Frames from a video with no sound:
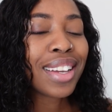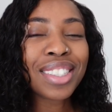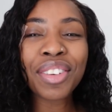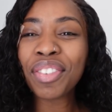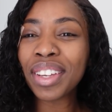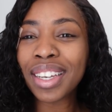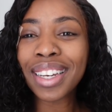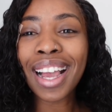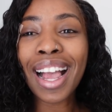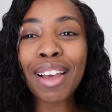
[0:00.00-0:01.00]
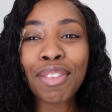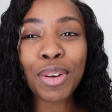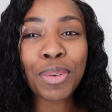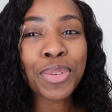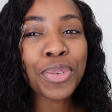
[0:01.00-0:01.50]
defeated. Like, I have a
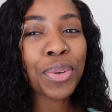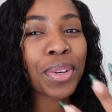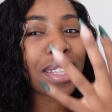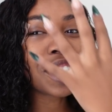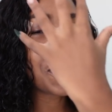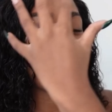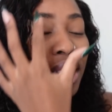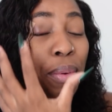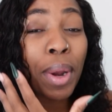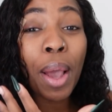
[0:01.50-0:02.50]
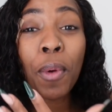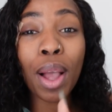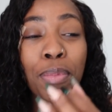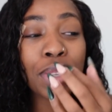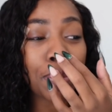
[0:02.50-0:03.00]
lustro, this shit. When I woke
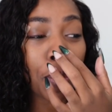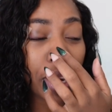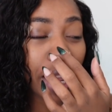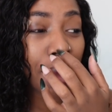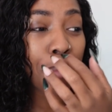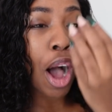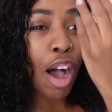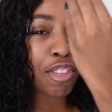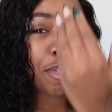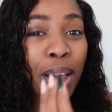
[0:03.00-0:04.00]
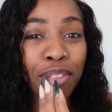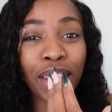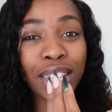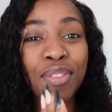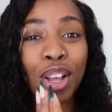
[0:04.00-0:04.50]
up this morning, half of my
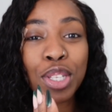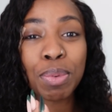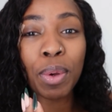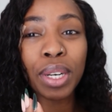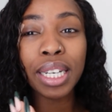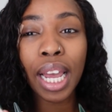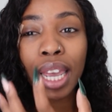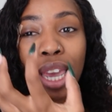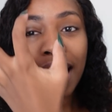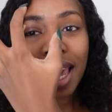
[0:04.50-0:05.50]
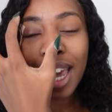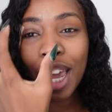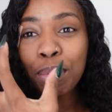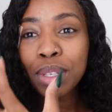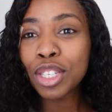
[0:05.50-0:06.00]
face felt swollen. Like,
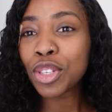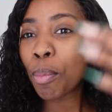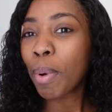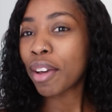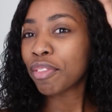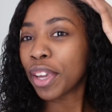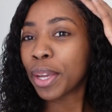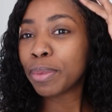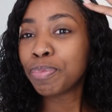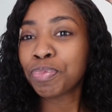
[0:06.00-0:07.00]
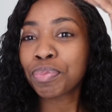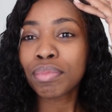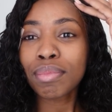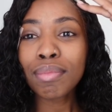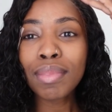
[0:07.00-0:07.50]
it was so puffy.
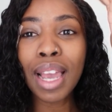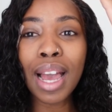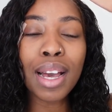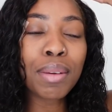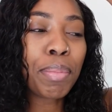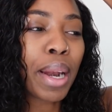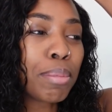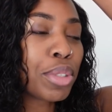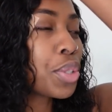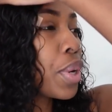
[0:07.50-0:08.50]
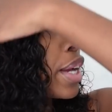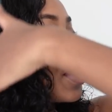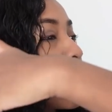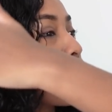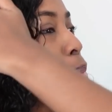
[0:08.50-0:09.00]
But I'm just trying
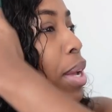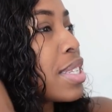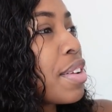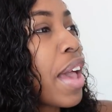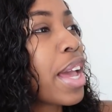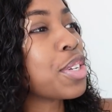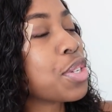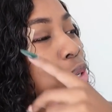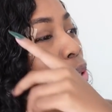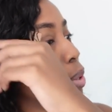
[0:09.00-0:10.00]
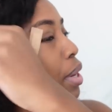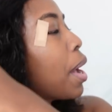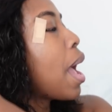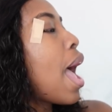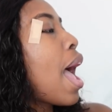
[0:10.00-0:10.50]
to keep a positive attitude
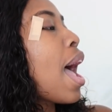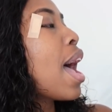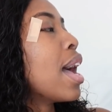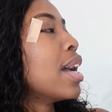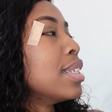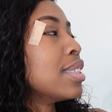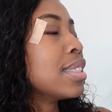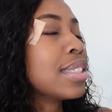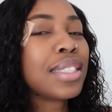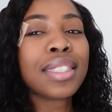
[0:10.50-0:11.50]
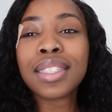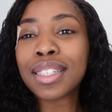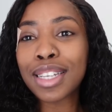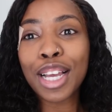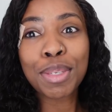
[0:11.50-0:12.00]
and
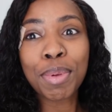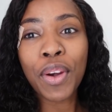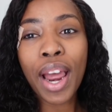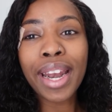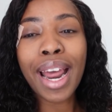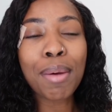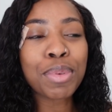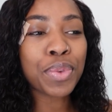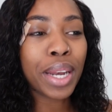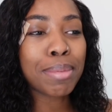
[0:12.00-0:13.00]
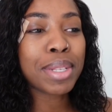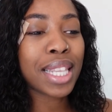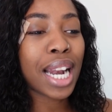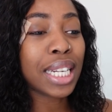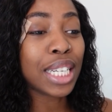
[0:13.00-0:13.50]
decide to be grand. I was really upset
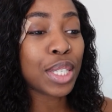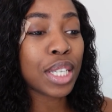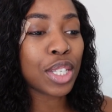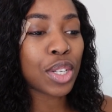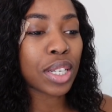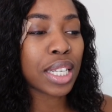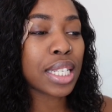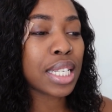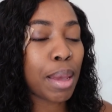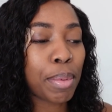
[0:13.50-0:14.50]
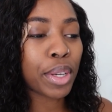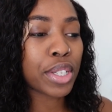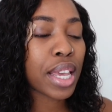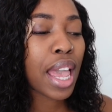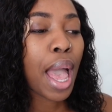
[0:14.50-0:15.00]
that I didn't get to see the doctor yesterday
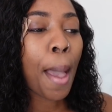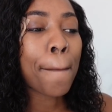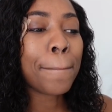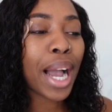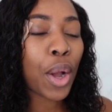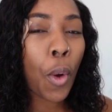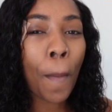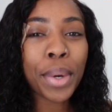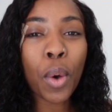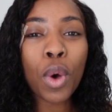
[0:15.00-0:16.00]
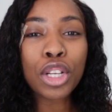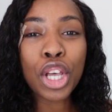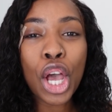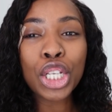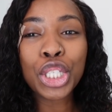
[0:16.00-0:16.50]
because my cop was
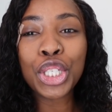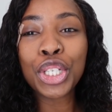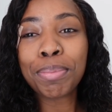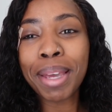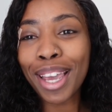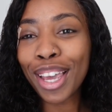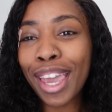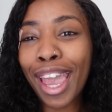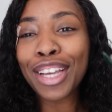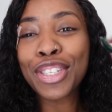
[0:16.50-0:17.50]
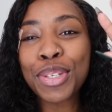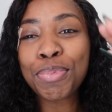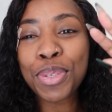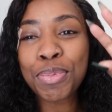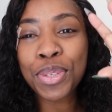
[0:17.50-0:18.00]
zooming. Okay,
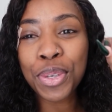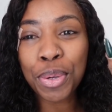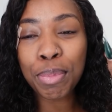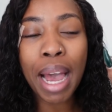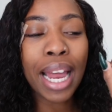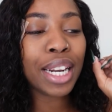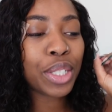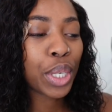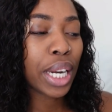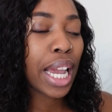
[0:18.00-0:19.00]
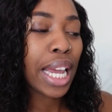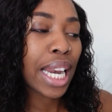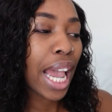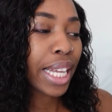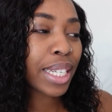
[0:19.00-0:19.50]
zoom. I literally, at
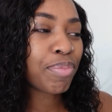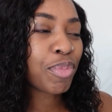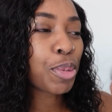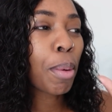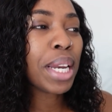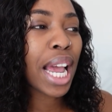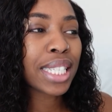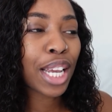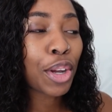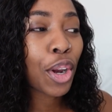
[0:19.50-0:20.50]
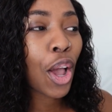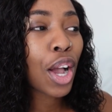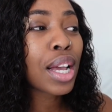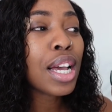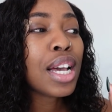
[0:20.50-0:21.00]
like, it was probably like 10
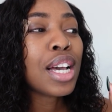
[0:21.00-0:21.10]
o'clock,